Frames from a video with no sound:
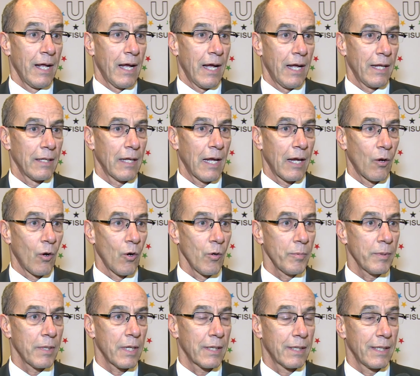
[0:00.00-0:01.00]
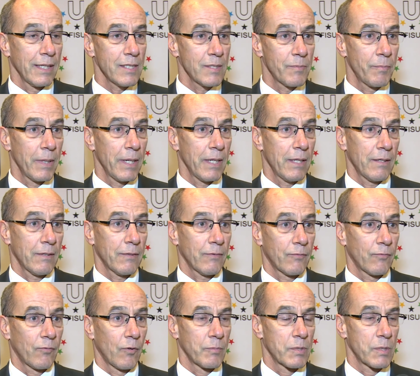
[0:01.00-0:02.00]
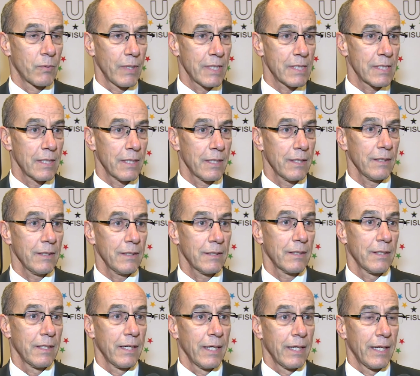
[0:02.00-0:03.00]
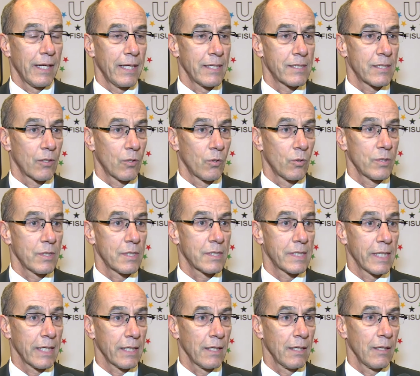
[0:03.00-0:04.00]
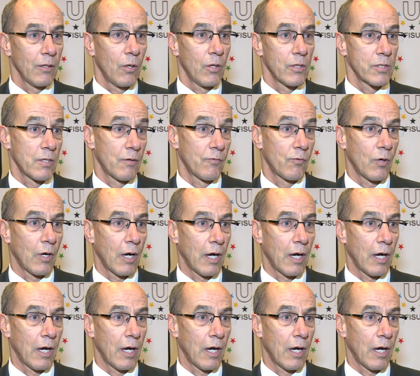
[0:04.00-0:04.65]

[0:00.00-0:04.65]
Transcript: And I hope that this bit from Switzerland is a good signal also for